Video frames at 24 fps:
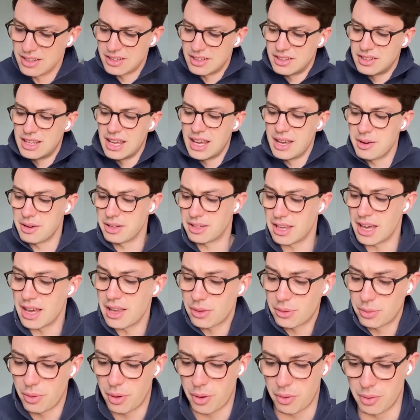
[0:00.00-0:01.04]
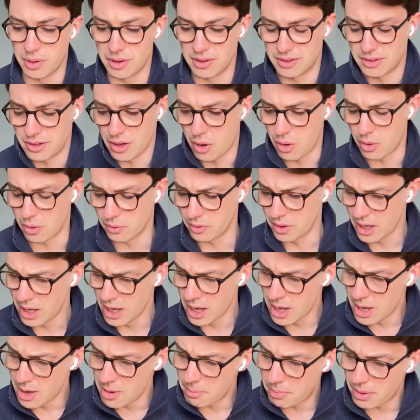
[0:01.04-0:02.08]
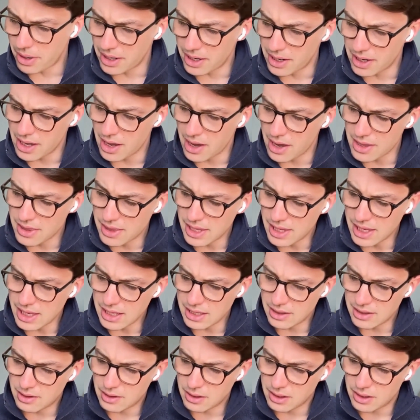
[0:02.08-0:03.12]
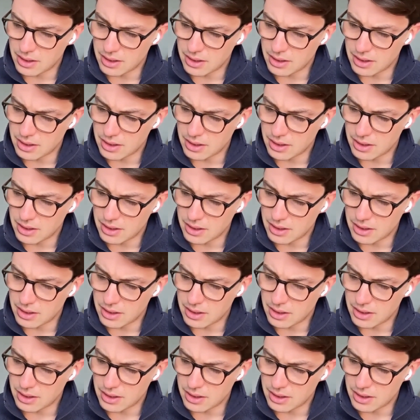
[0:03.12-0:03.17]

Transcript: get through and solve. But I think